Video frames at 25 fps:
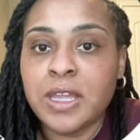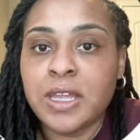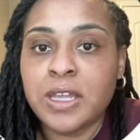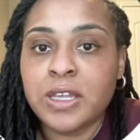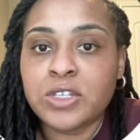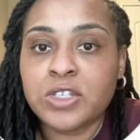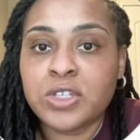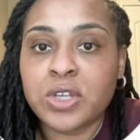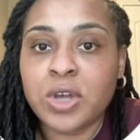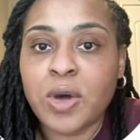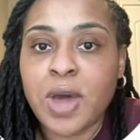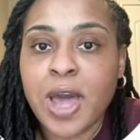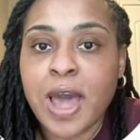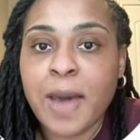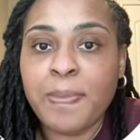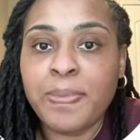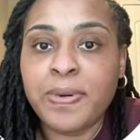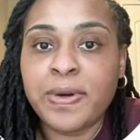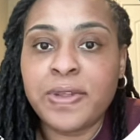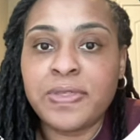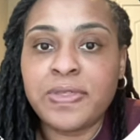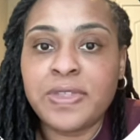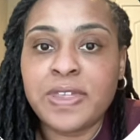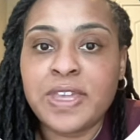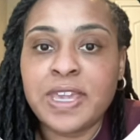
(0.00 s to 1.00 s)
So I
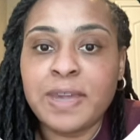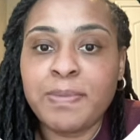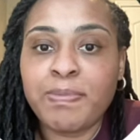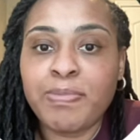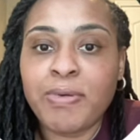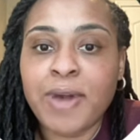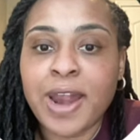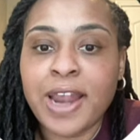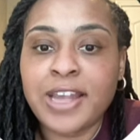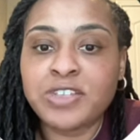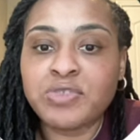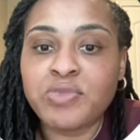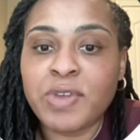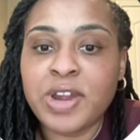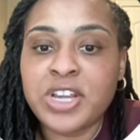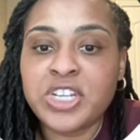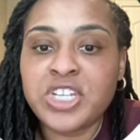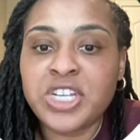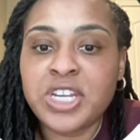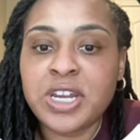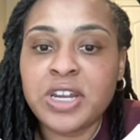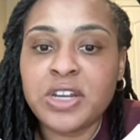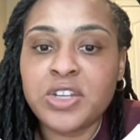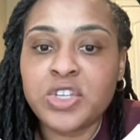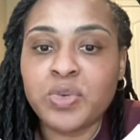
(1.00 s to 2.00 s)
put the price range here,